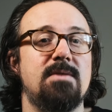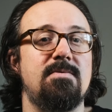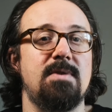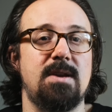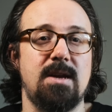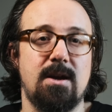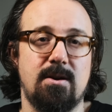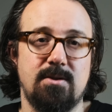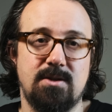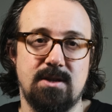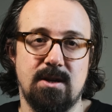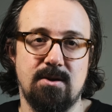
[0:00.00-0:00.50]

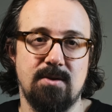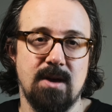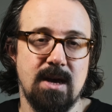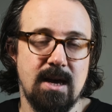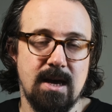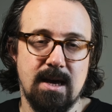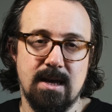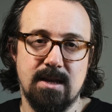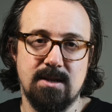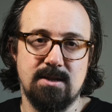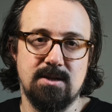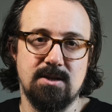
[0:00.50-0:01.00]
video, so
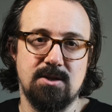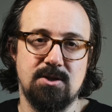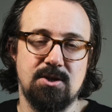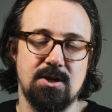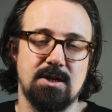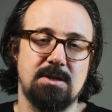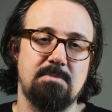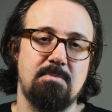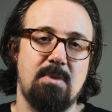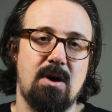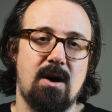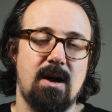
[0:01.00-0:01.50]
this is
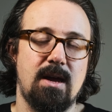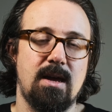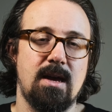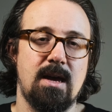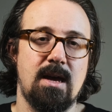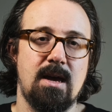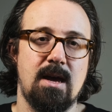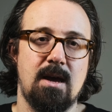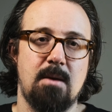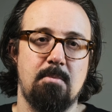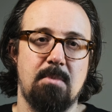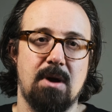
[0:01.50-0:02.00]
just my
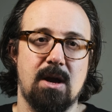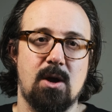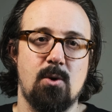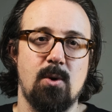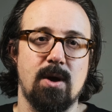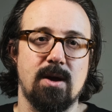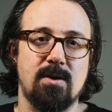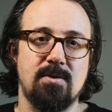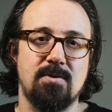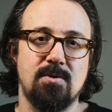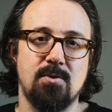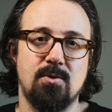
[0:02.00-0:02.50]

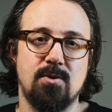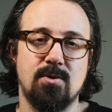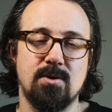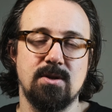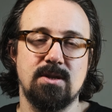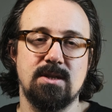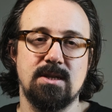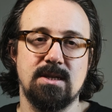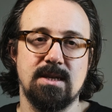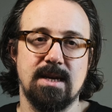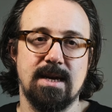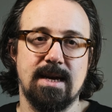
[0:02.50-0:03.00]
quick
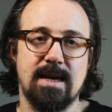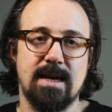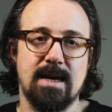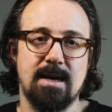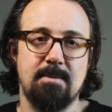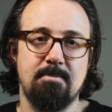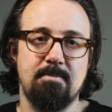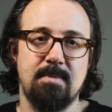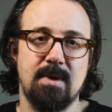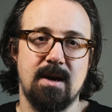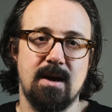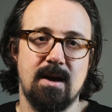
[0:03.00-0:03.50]
thoughts,
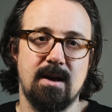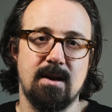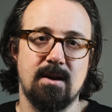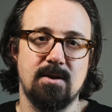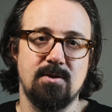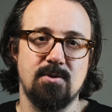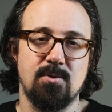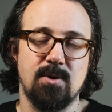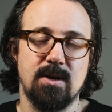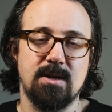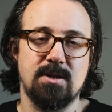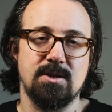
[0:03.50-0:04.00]
and I
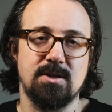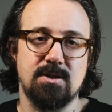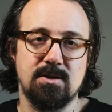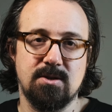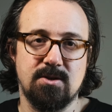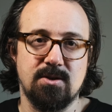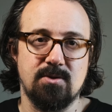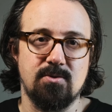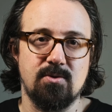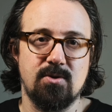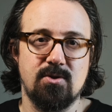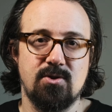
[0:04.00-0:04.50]
thought I'd just
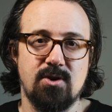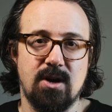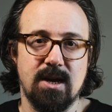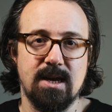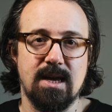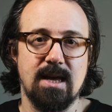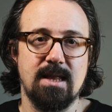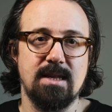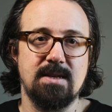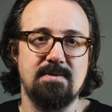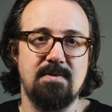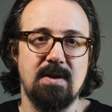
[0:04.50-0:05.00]
sort of try and
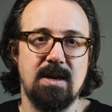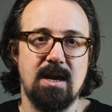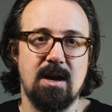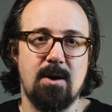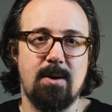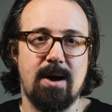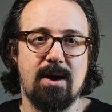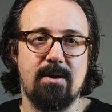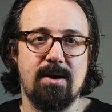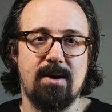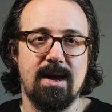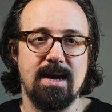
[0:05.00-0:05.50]
get this
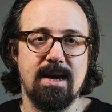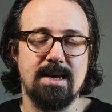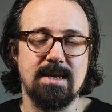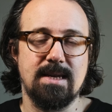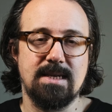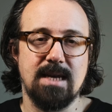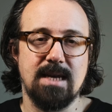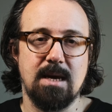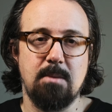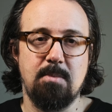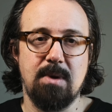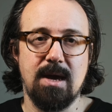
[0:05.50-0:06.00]
video out
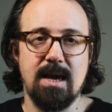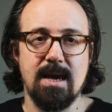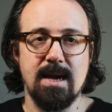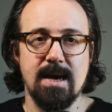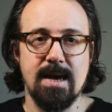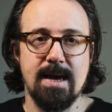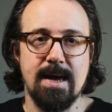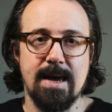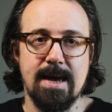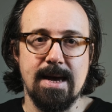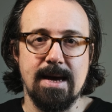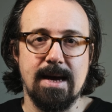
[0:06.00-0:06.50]
ASAP.
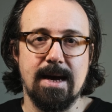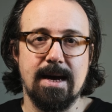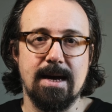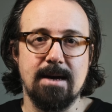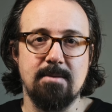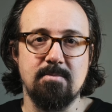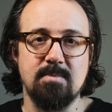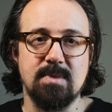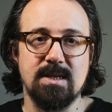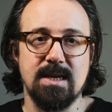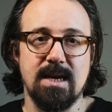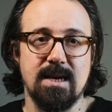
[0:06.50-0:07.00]

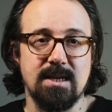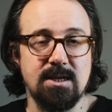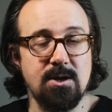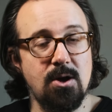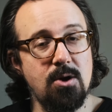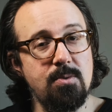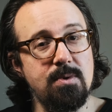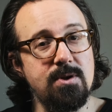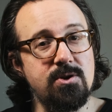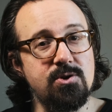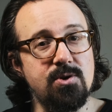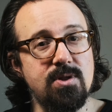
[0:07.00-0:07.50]
So yeah, so I
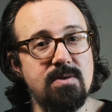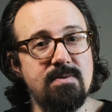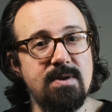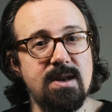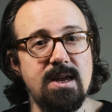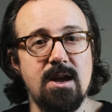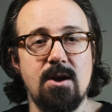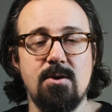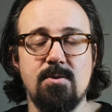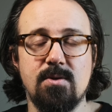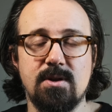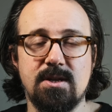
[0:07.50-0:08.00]
hope you enjoyed the
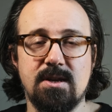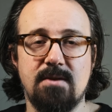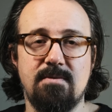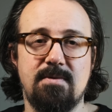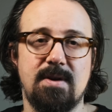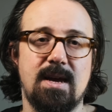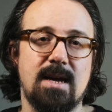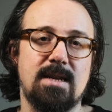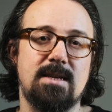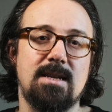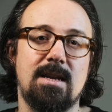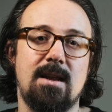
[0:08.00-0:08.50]
video. Don't
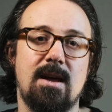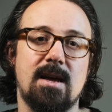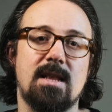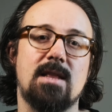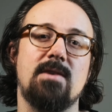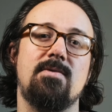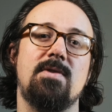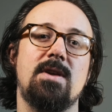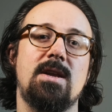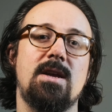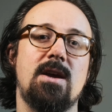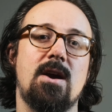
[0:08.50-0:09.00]
forget to like
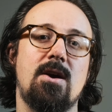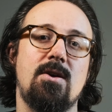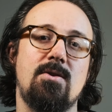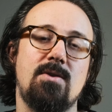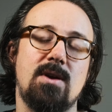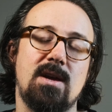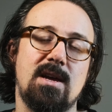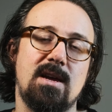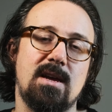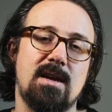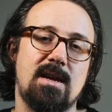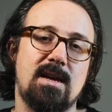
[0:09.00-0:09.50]
the video,
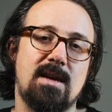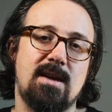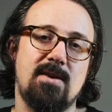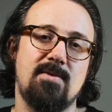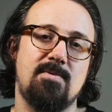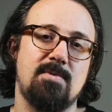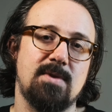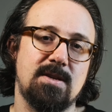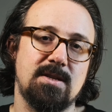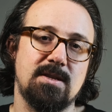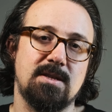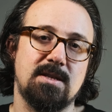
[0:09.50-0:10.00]

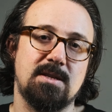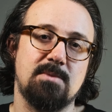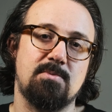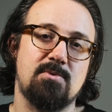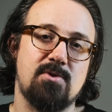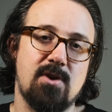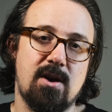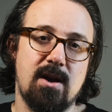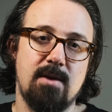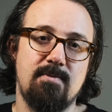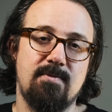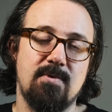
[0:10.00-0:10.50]
give us a
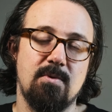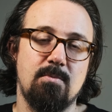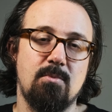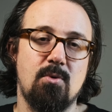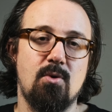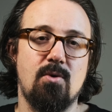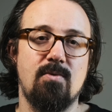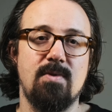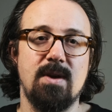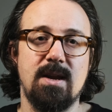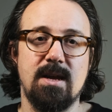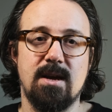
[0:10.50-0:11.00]
subscribe for
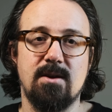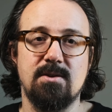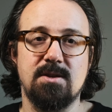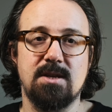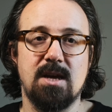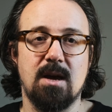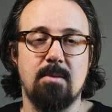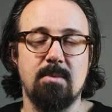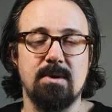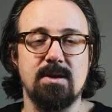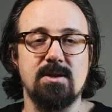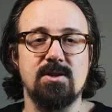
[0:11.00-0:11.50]
more videos
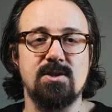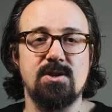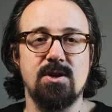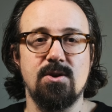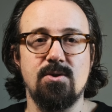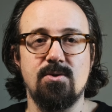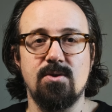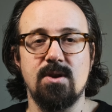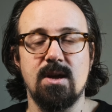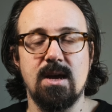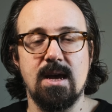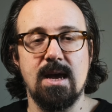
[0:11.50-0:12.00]
coming
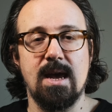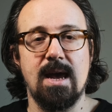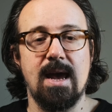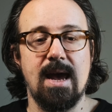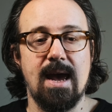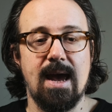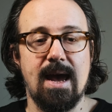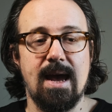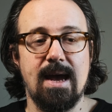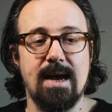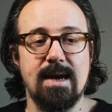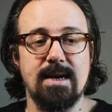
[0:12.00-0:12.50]
soon,
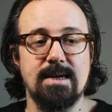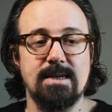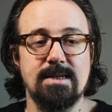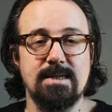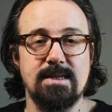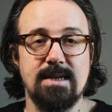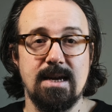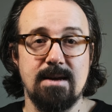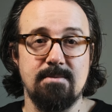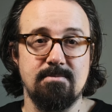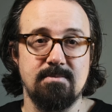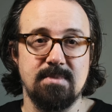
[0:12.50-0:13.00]

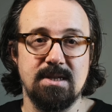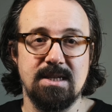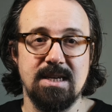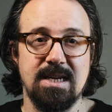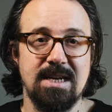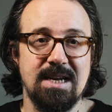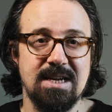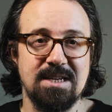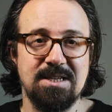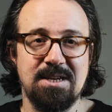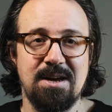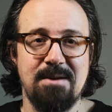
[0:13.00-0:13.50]
and yeah, see you
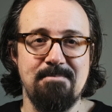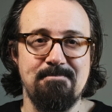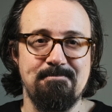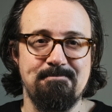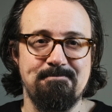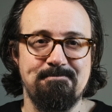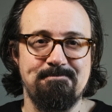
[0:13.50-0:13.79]
next time.